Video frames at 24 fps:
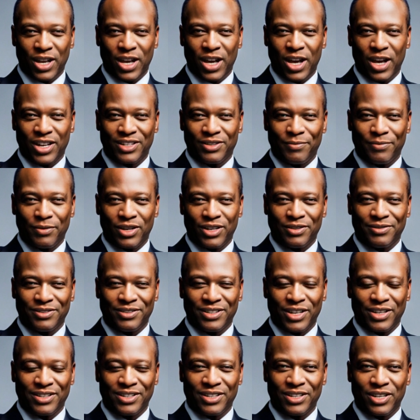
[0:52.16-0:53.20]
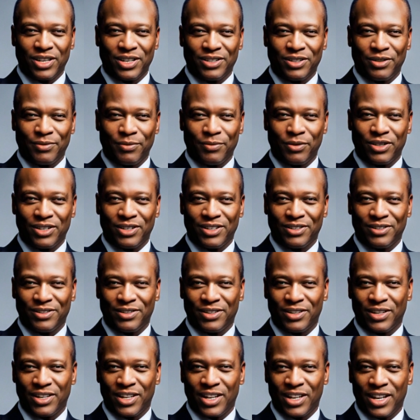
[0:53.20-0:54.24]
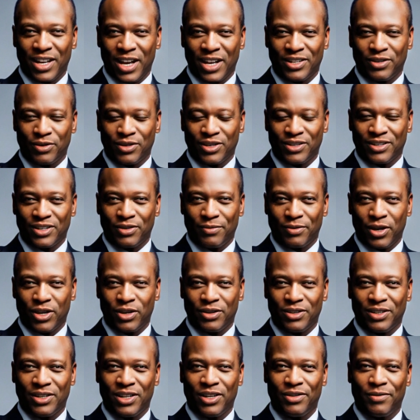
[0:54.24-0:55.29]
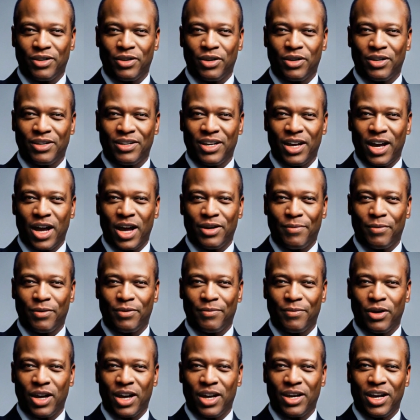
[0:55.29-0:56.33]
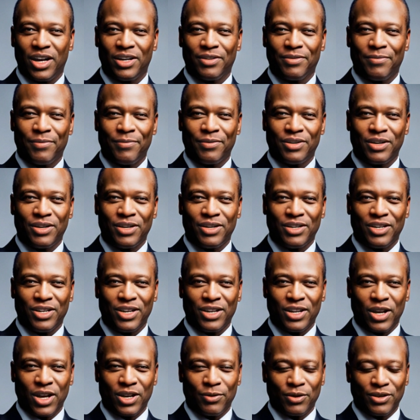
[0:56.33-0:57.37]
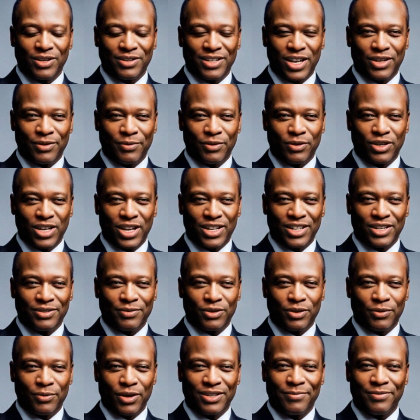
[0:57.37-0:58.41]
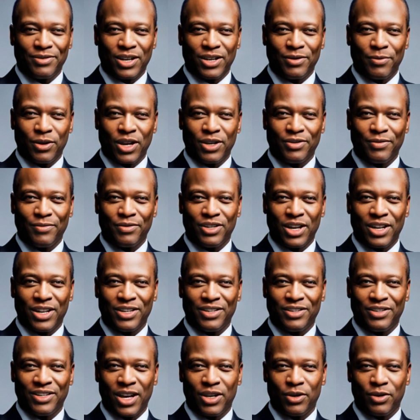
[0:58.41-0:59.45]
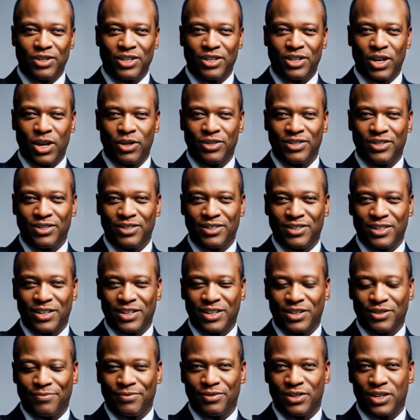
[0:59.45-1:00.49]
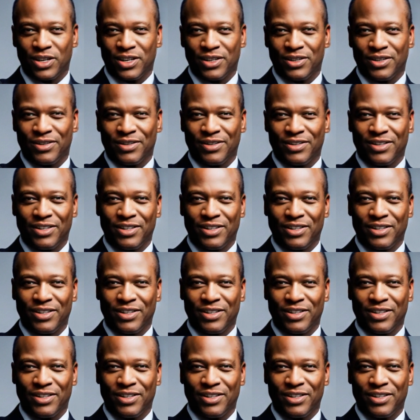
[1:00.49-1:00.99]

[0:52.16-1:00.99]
I spent 6 years in prison, and it was the most difficult time of my life. I was separated from my family and friends, and I was constantly afraid.